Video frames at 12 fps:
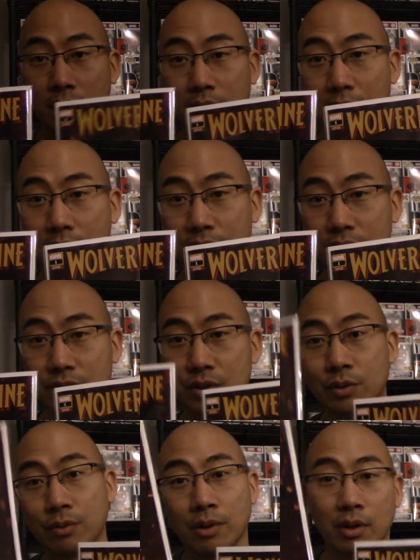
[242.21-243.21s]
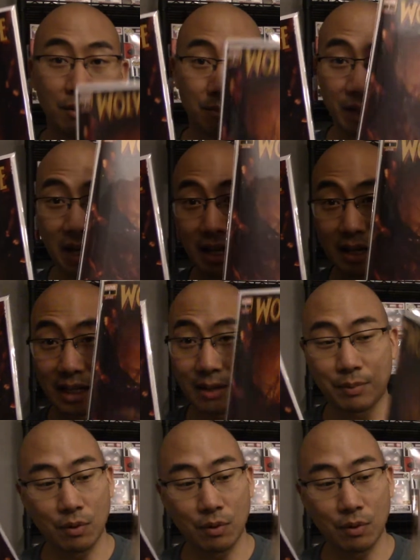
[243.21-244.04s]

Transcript: got these 2. Planning on keeping